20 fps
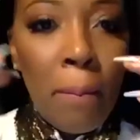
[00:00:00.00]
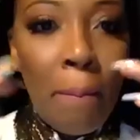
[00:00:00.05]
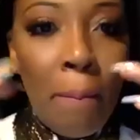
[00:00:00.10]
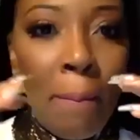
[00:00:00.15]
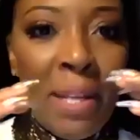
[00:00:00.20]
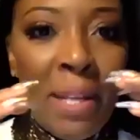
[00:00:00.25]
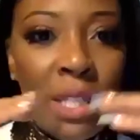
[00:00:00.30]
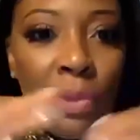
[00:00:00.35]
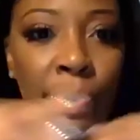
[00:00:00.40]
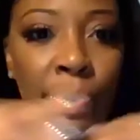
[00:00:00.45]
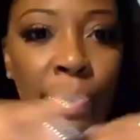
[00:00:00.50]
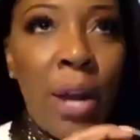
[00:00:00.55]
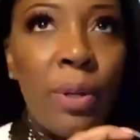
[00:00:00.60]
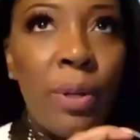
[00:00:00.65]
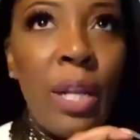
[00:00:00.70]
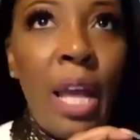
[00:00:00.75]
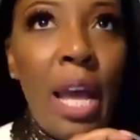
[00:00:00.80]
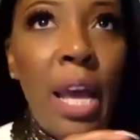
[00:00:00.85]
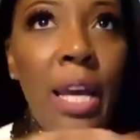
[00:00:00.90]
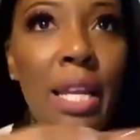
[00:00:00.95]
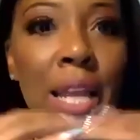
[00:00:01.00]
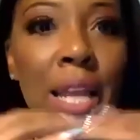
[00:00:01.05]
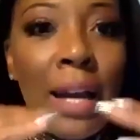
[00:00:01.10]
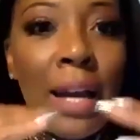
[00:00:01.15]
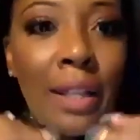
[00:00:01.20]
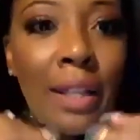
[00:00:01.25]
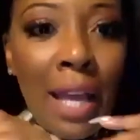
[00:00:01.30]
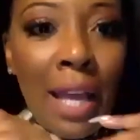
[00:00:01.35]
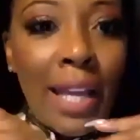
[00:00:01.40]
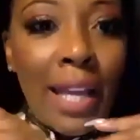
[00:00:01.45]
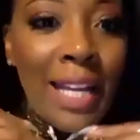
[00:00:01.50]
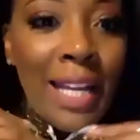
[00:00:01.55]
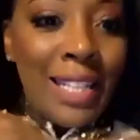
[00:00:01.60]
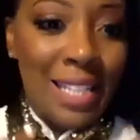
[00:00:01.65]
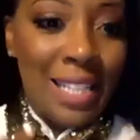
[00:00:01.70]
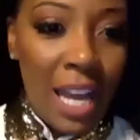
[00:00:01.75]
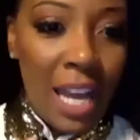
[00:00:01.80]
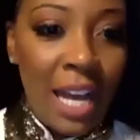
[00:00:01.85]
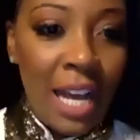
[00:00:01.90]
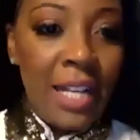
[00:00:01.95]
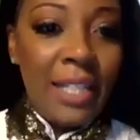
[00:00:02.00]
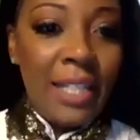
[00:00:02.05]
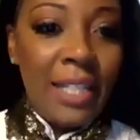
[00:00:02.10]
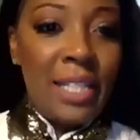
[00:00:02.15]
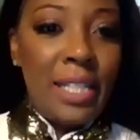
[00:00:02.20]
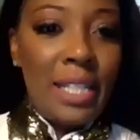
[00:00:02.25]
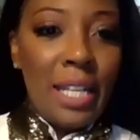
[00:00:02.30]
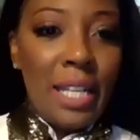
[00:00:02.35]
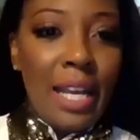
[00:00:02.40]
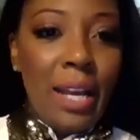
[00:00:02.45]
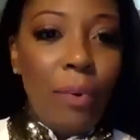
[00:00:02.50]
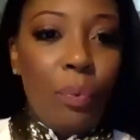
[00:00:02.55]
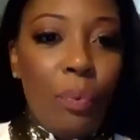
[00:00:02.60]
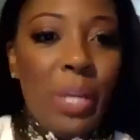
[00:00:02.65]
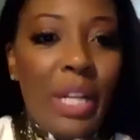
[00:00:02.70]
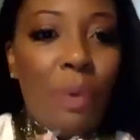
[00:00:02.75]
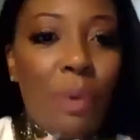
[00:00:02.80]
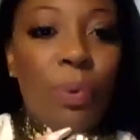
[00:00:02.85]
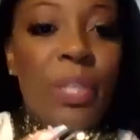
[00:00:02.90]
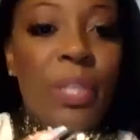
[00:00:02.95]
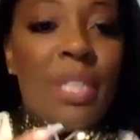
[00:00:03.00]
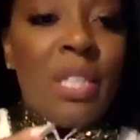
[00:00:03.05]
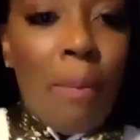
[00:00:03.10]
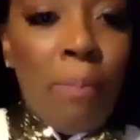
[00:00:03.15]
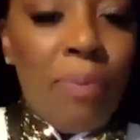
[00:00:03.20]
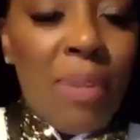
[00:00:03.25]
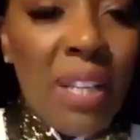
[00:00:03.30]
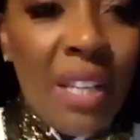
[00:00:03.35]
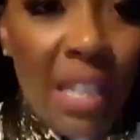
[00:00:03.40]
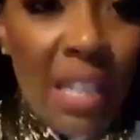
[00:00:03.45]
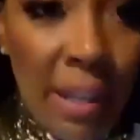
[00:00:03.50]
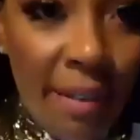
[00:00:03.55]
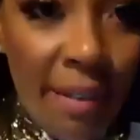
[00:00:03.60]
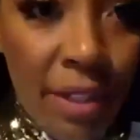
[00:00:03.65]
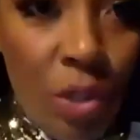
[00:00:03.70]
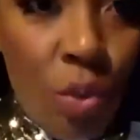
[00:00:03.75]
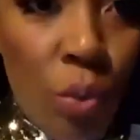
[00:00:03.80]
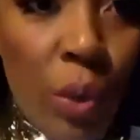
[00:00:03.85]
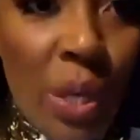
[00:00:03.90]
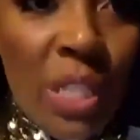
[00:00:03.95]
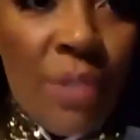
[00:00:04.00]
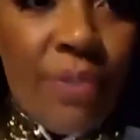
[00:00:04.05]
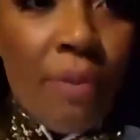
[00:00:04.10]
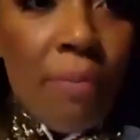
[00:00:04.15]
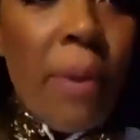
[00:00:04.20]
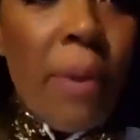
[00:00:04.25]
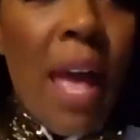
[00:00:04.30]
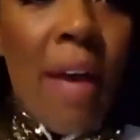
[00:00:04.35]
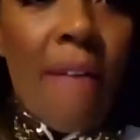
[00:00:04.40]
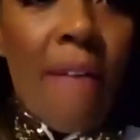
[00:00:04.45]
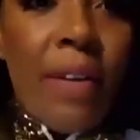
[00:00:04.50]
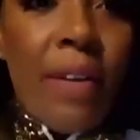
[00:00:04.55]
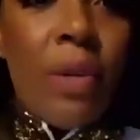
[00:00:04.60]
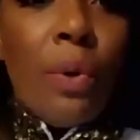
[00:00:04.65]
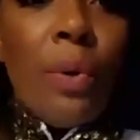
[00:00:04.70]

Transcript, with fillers: mess around and act like it's us when it was something given to us from heaven.